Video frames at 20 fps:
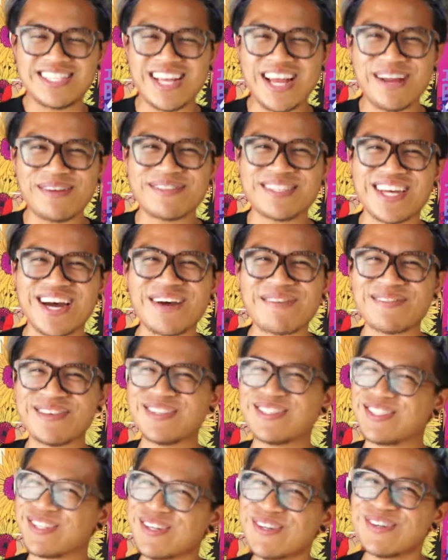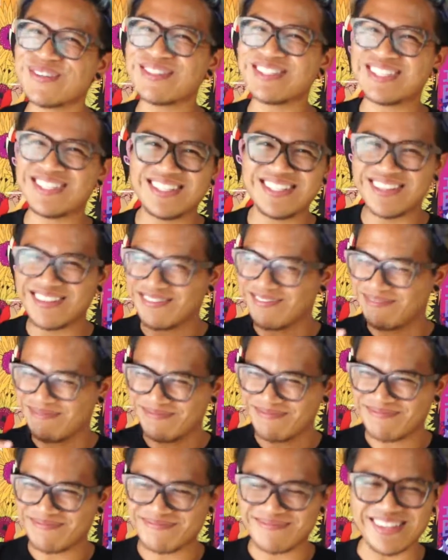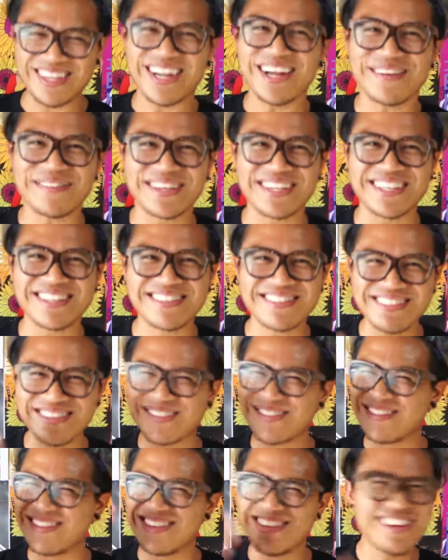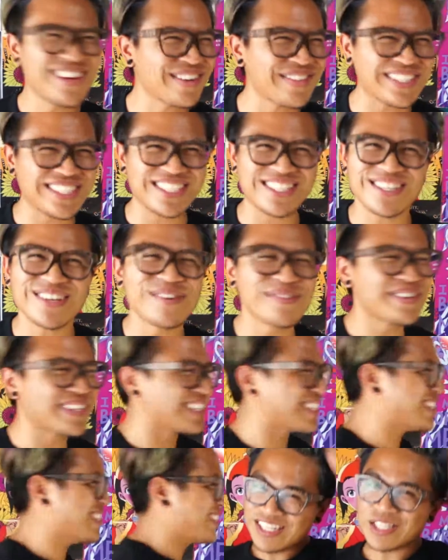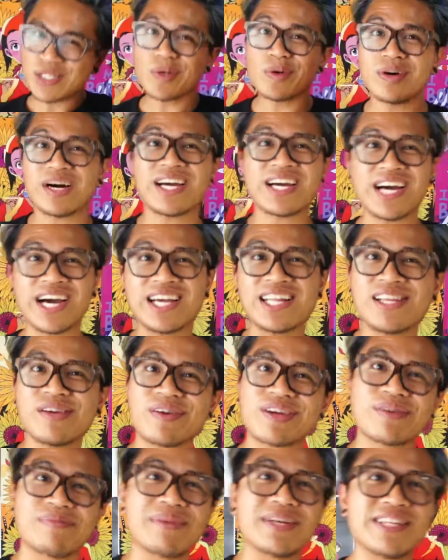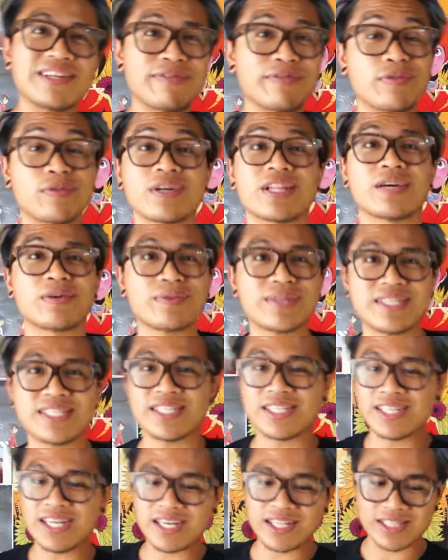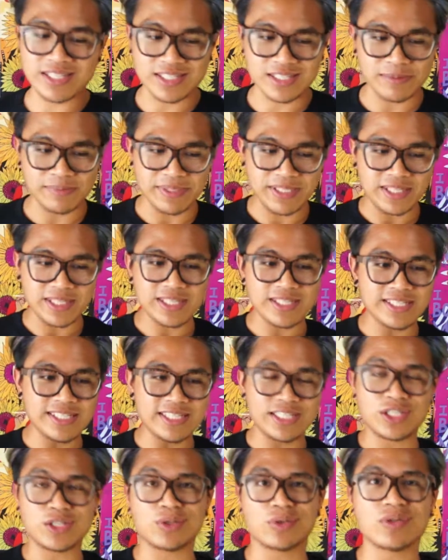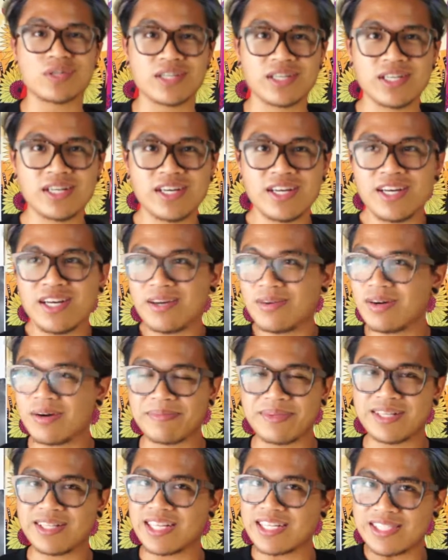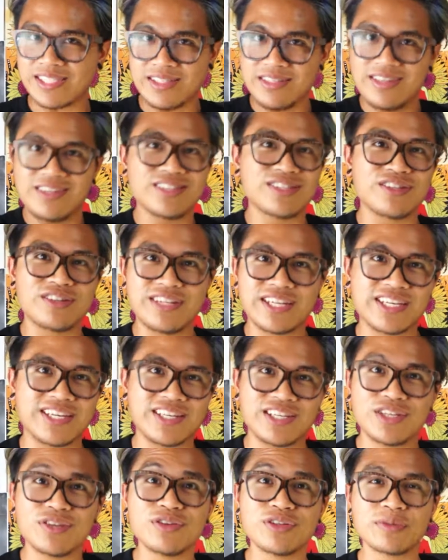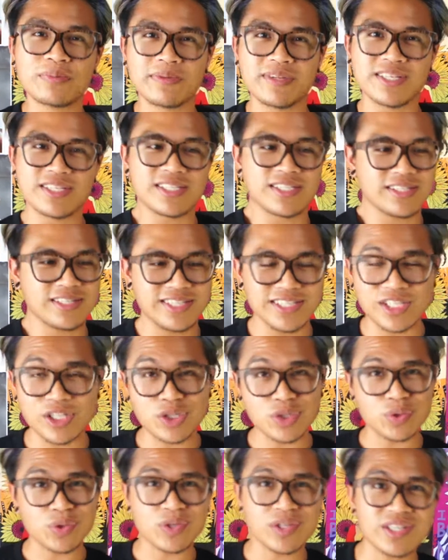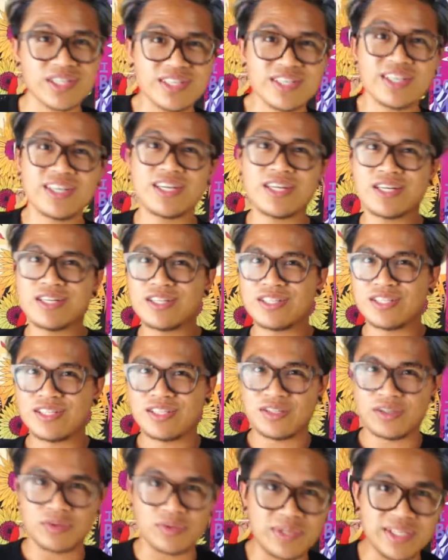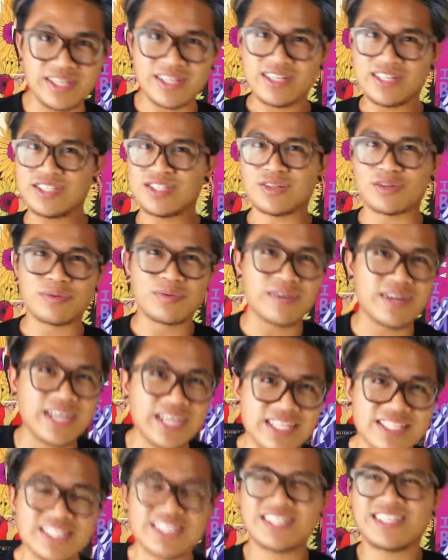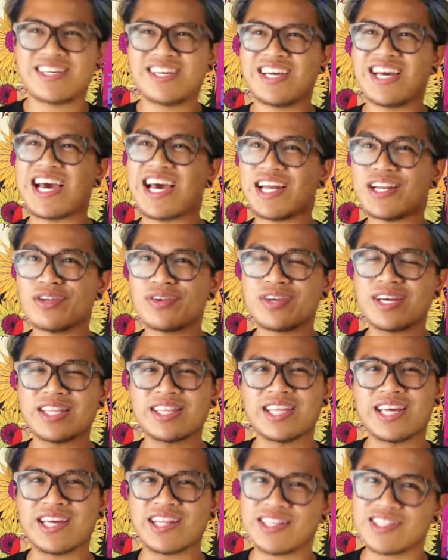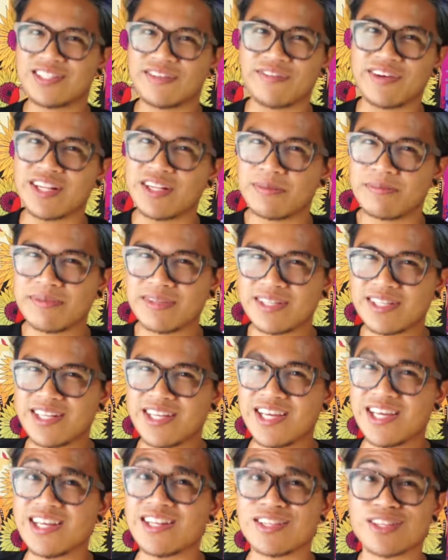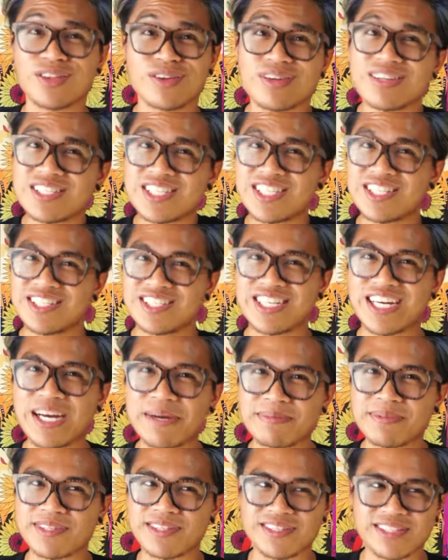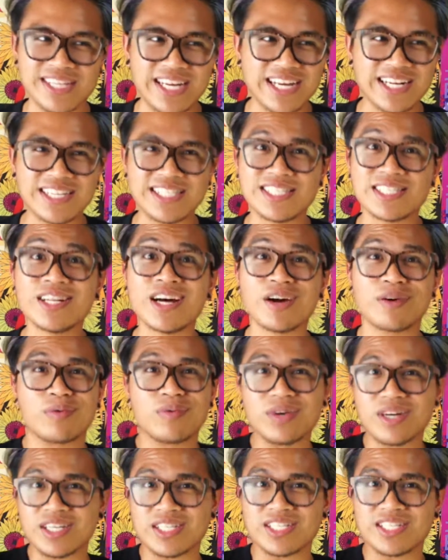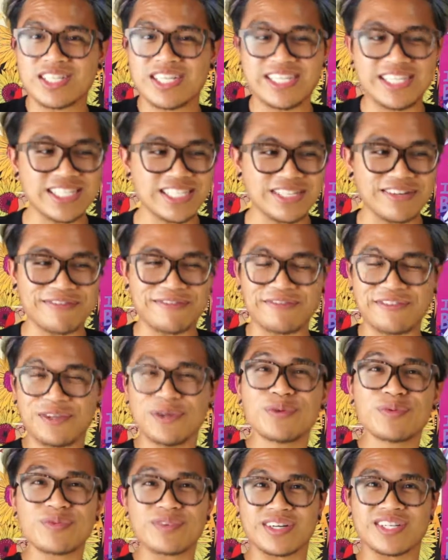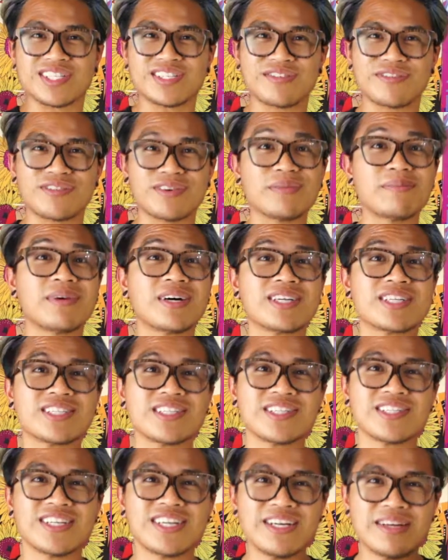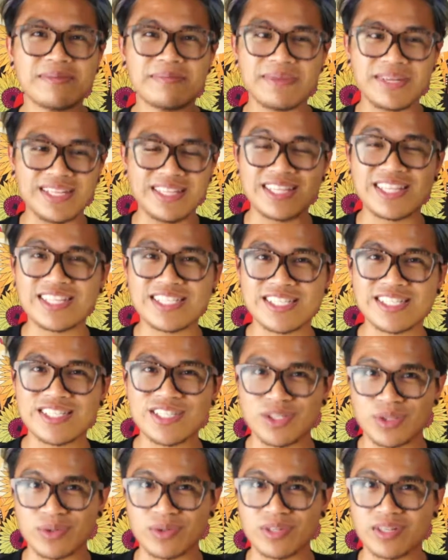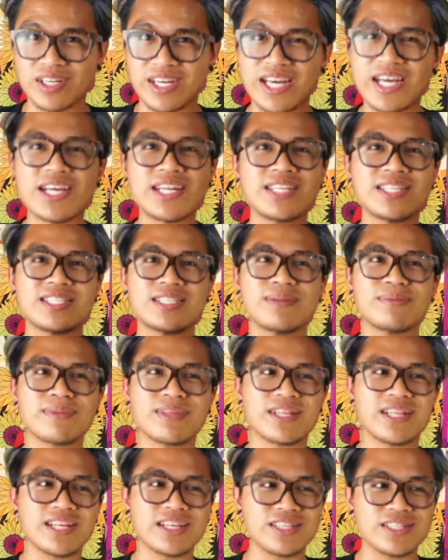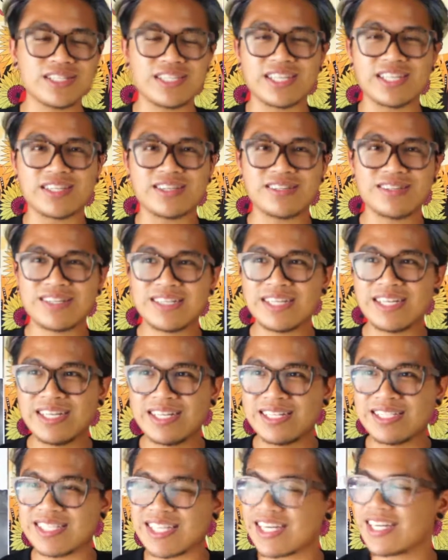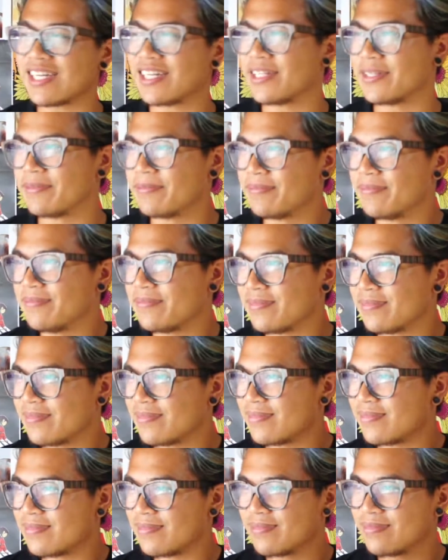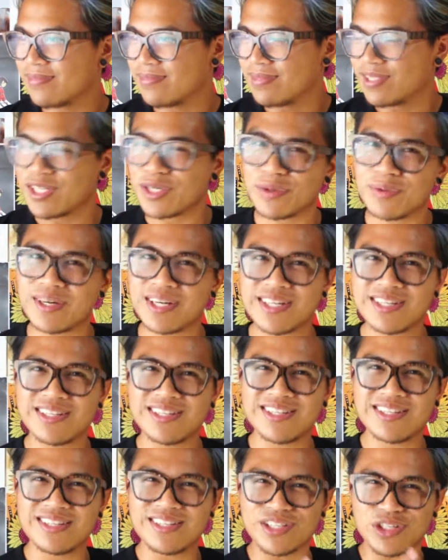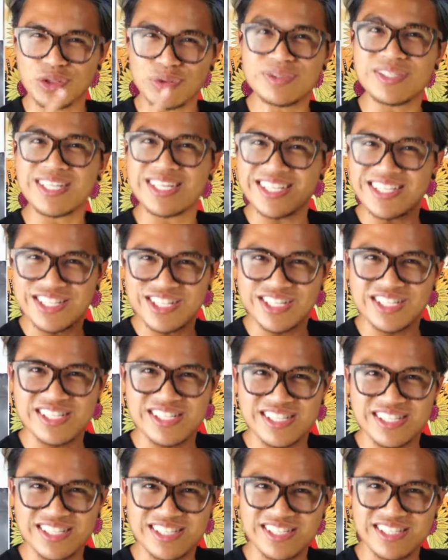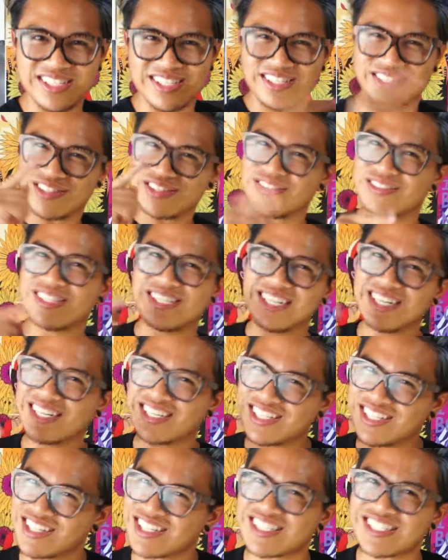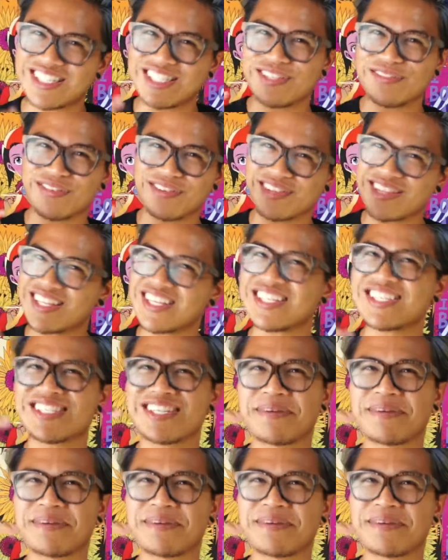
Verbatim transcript: same time you do love it. You love it so much. So I highly recommend it for that reason, not just because it's short. Well, I mean, that's also like a huge plus. It's short, sweet, direct, and you get that development in 13 chapters and it's not rushed it doesn't feel rushed for a manga being this short and it's something that it's like damn you know what you did it justice you did it justice for this